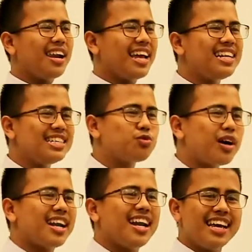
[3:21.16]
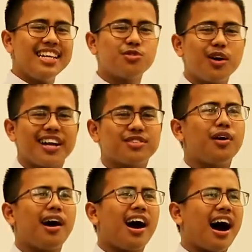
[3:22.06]
Lady is what? Lady is what?
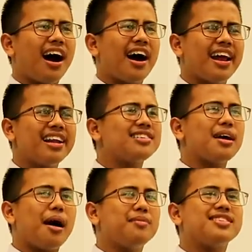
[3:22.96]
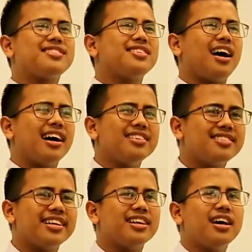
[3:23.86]
So at that time, I just
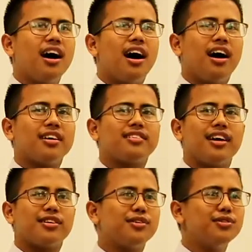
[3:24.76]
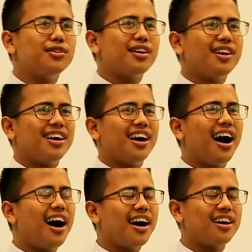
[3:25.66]
said, tak tahu.
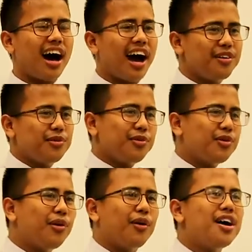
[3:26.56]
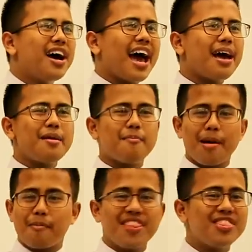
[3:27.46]
I don't know. And
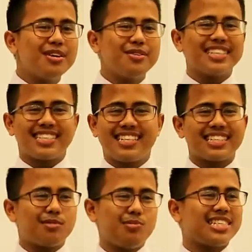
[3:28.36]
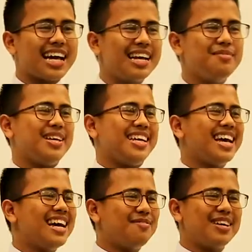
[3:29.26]
my mother was just beside me,
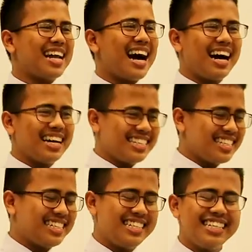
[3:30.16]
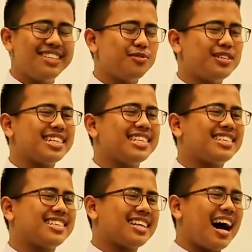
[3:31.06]
but she wasn't
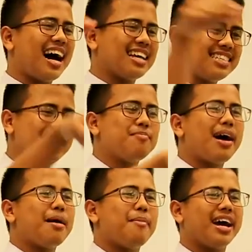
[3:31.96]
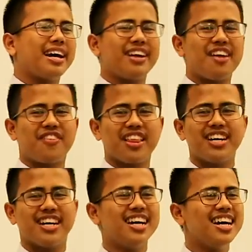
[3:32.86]
seen by my
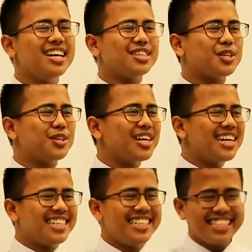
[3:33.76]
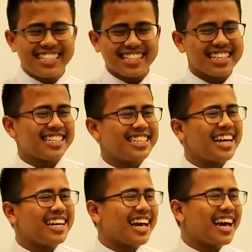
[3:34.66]
grandfather. So she just
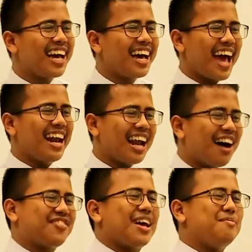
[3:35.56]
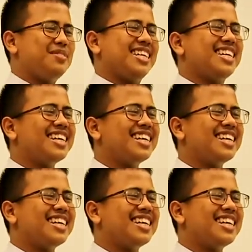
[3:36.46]
sat there and laughed at me.